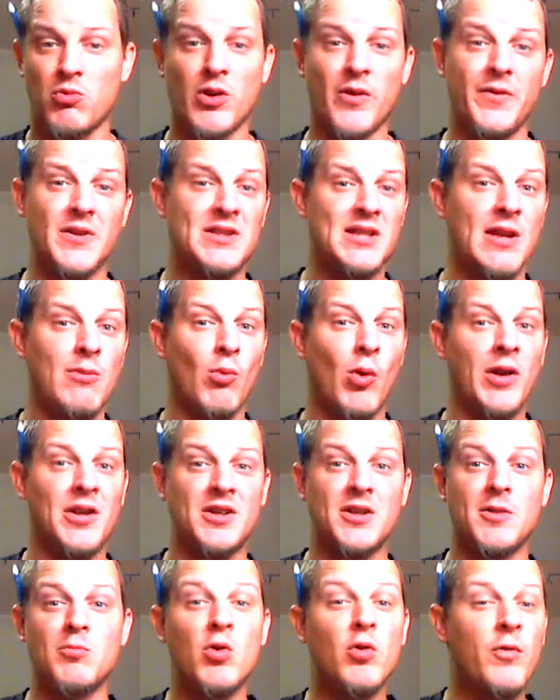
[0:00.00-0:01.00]
where if a team
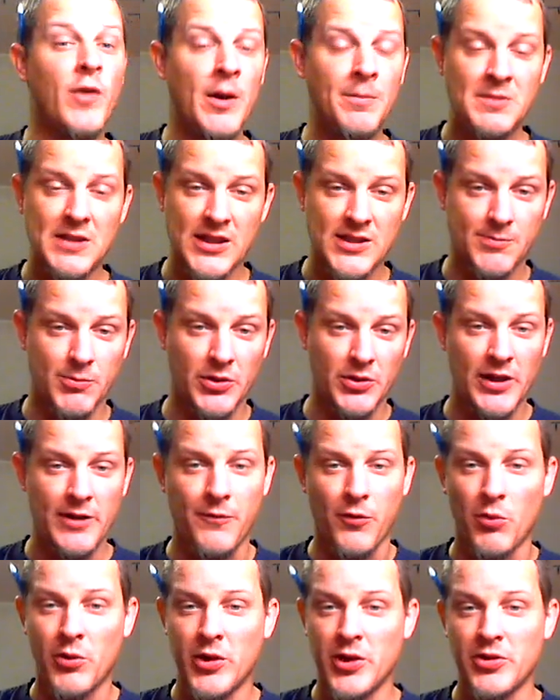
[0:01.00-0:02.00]
wanted to move up desperately
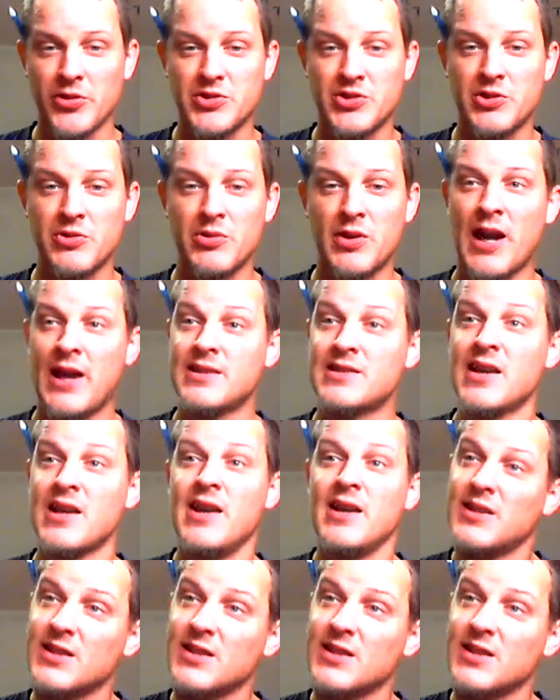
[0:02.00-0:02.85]
for one of those two guys,